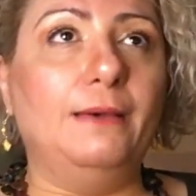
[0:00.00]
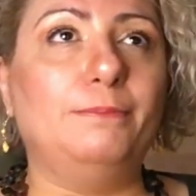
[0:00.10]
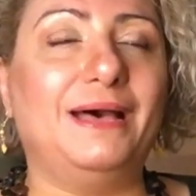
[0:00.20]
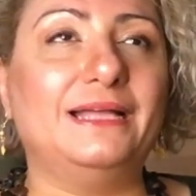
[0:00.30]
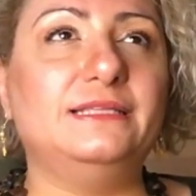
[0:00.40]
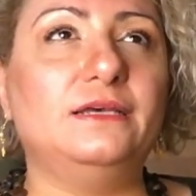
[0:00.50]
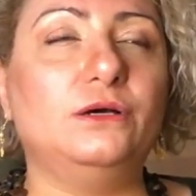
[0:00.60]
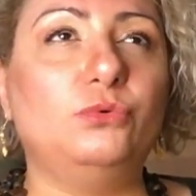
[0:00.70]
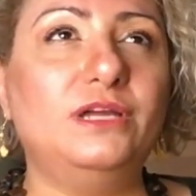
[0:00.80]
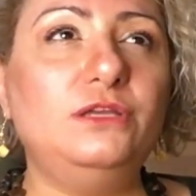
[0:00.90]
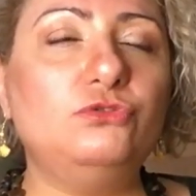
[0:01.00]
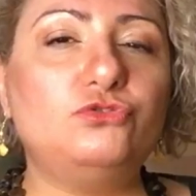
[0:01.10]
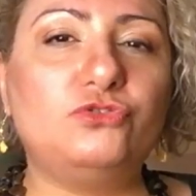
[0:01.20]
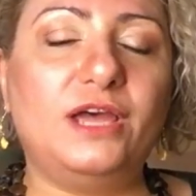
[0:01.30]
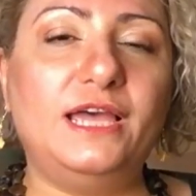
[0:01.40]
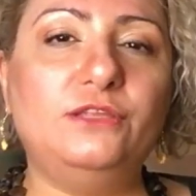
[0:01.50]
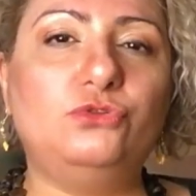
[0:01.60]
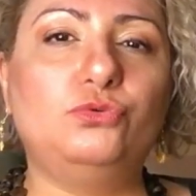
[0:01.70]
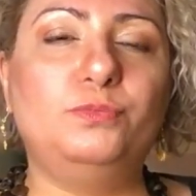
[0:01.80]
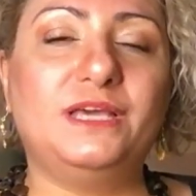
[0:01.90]
But when you try
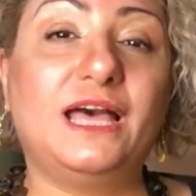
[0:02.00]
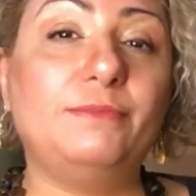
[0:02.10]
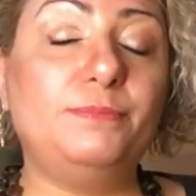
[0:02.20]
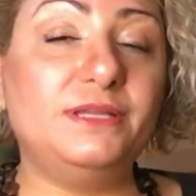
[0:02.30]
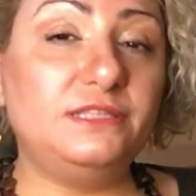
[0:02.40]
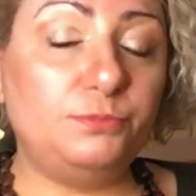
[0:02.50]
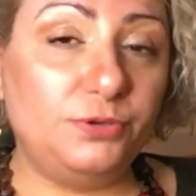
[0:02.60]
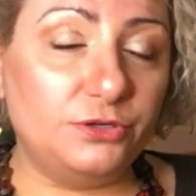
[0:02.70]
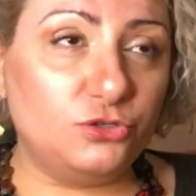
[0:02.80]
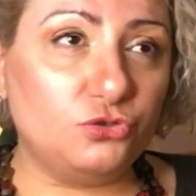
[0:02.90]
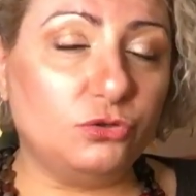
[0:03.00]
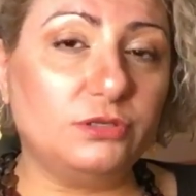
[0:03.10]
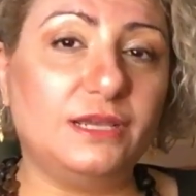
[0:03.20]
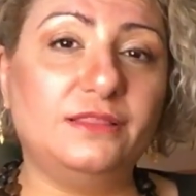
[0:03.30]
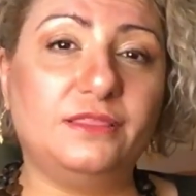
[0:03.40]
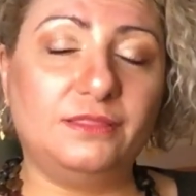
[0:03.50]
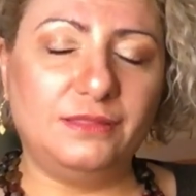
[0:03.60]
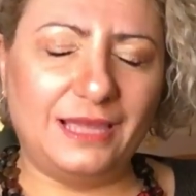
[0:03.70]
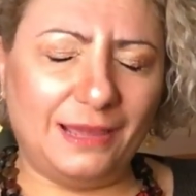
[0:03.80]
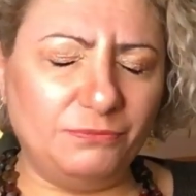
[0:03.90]
to become a better person, and
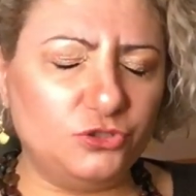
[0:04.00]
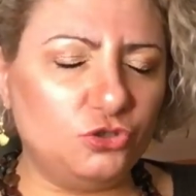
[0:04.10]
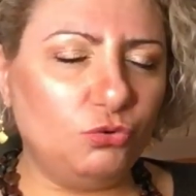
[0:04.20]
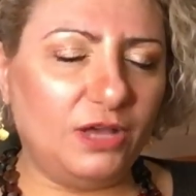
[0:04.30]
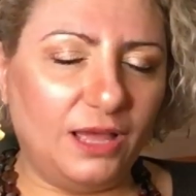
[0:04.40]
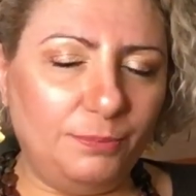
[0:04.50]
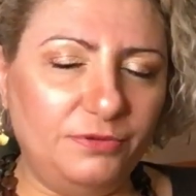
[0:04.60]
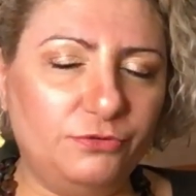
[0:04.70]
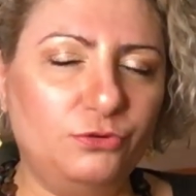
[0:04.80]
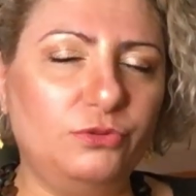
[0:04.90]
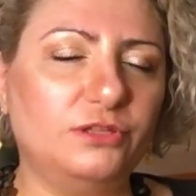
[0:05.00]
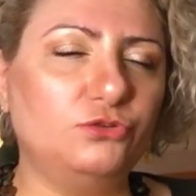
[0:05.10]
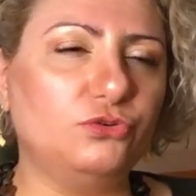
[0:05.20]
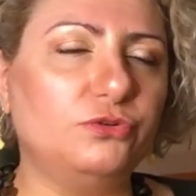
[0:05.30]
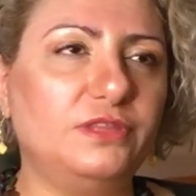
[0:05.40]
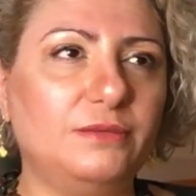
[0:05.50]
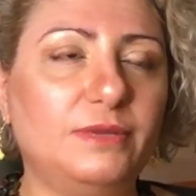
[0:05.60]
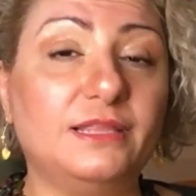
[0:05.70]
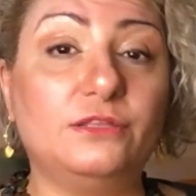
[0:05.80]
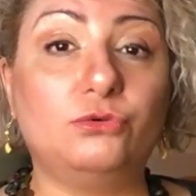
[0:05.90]
I'm so happy for you that you wrote the
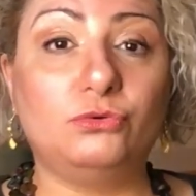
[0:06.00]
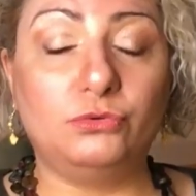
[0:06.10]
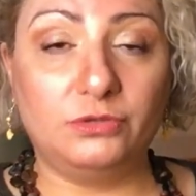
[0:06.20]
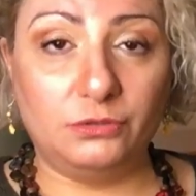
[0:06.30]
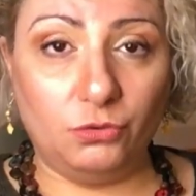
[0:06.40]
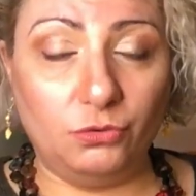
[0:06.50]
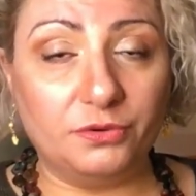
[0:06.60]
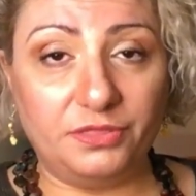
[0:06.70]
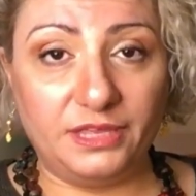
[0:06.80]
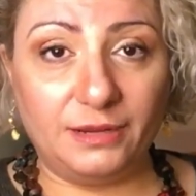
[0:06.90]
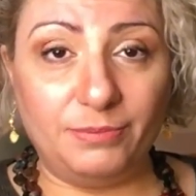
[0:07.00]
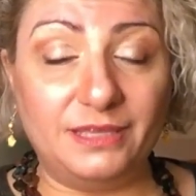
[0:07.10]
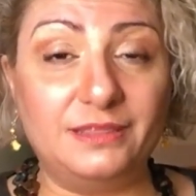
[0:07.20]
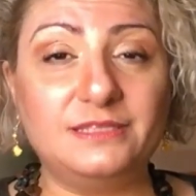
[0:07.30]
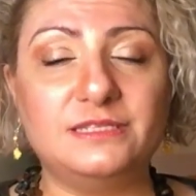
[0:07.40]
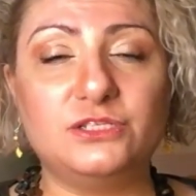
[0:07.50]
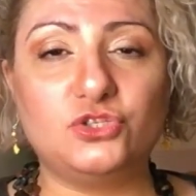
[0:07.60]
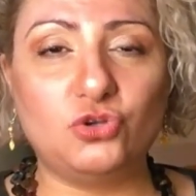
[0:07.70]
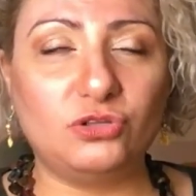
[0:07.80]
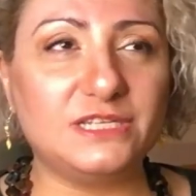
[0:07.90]
email, that you go on therapy, and this is
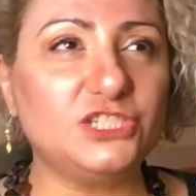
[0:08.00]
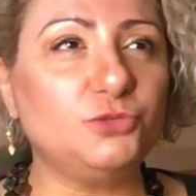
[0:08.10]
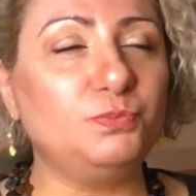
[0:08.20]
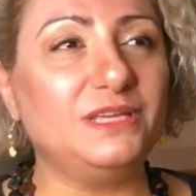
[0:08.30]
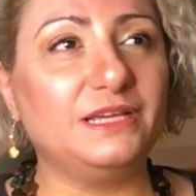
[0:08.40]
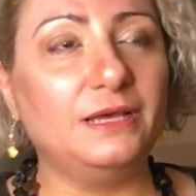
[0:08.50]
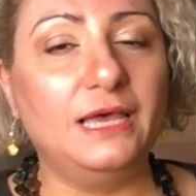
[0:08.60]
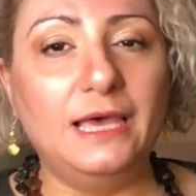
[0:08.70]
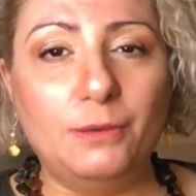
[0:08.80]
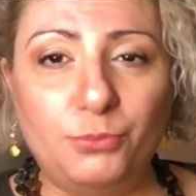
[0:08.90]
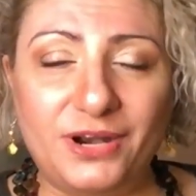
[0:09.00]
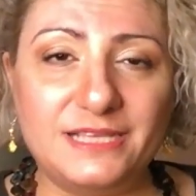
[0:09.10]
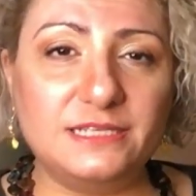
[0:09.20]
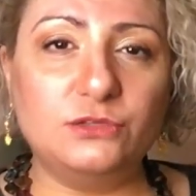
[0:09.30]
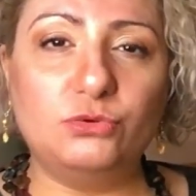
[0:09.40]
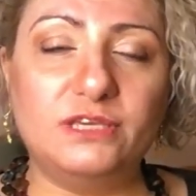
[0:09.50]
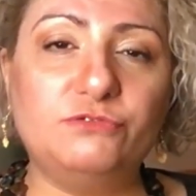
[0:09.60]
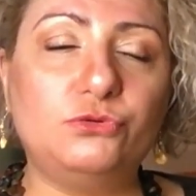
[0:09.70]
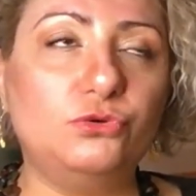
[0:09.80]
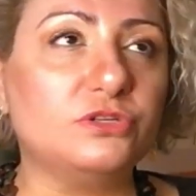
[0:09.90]
so, such a big present you
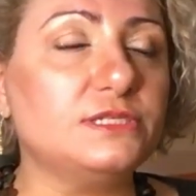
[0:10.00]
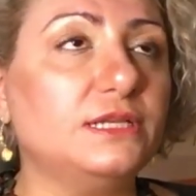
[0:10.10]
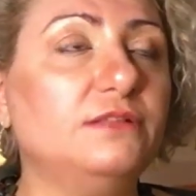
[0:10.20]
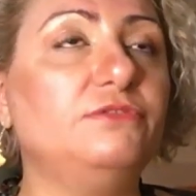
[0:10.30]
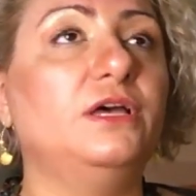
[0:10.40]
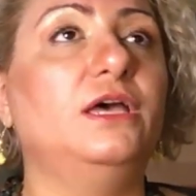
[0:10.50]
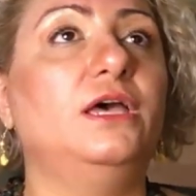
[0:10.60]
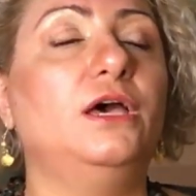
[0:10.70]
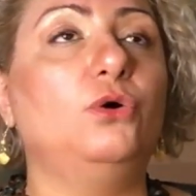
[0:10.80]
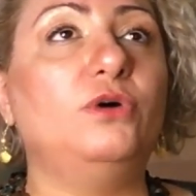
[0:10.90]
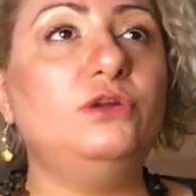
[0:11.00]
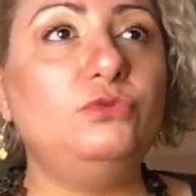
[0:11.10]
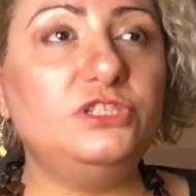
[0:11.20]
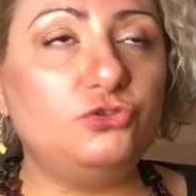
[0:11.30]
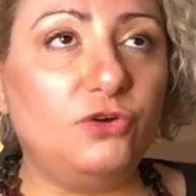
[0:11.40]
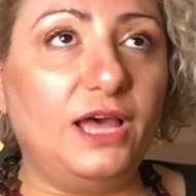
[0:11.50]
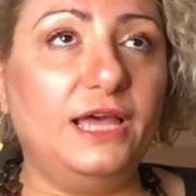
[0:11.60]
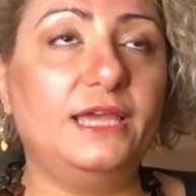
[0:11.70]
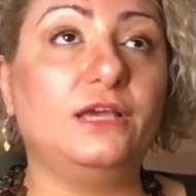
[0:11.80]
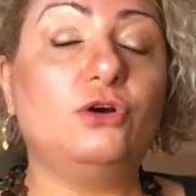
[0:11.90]
give to yourself. When we
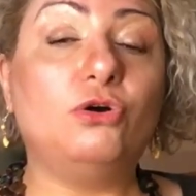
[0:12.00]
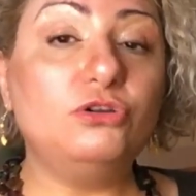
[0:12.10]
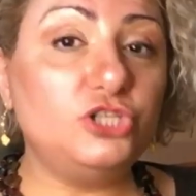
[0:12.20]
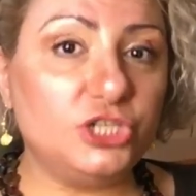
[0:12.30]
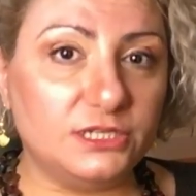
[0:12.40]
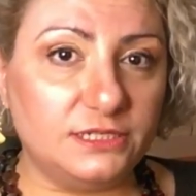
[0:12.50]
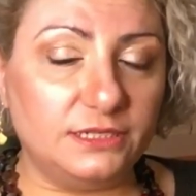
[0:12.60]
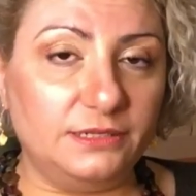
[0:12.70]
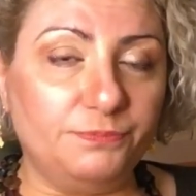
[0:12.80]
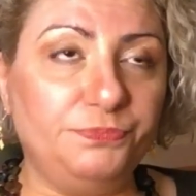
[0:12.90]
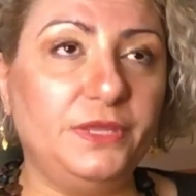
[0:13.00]
try consciously